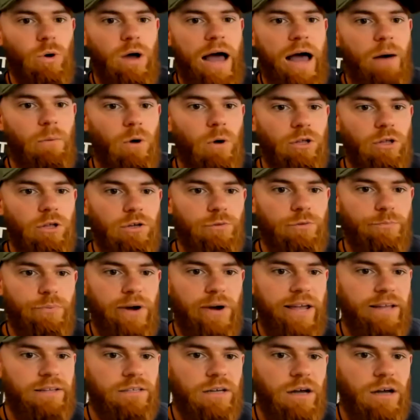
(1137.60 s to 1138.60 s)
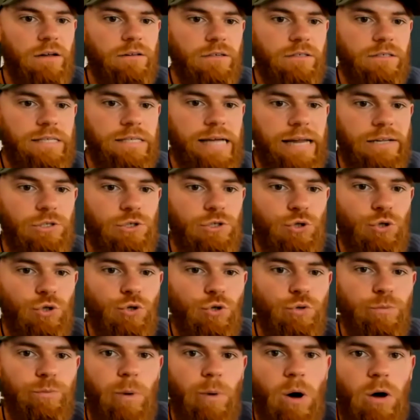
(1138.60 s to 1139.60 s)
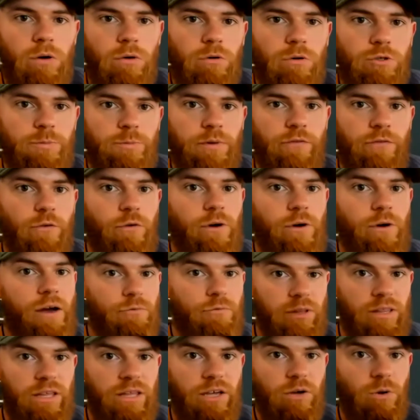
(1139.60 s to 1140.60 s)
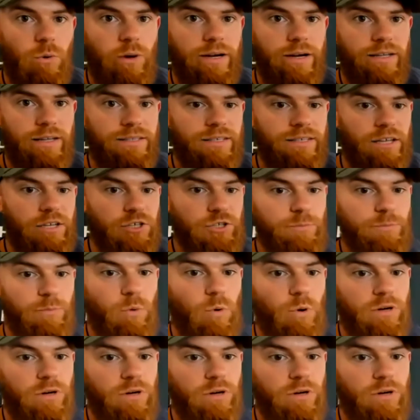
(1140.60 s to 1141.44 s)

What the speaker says: I want your brain to understand two models before I really go in to teach more